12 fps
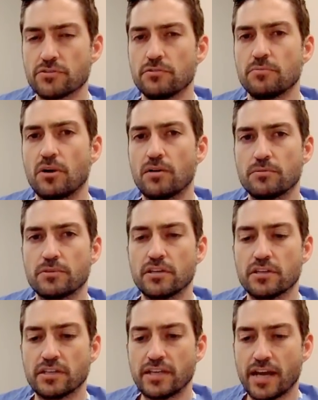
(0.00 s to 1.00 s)
So you probably
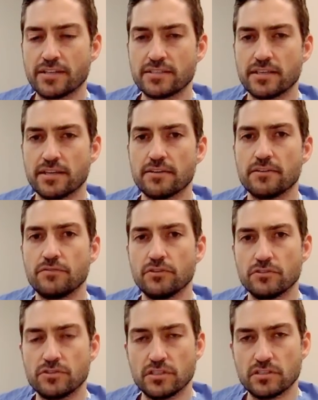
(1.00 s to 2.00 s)
get a CAT scan if you
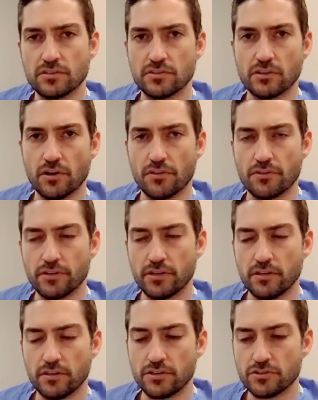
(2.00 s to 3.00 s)
see nothing on the
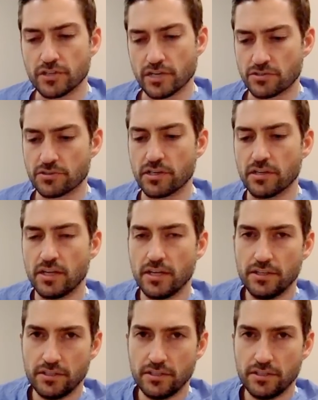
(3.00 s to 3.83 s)
initial x ray,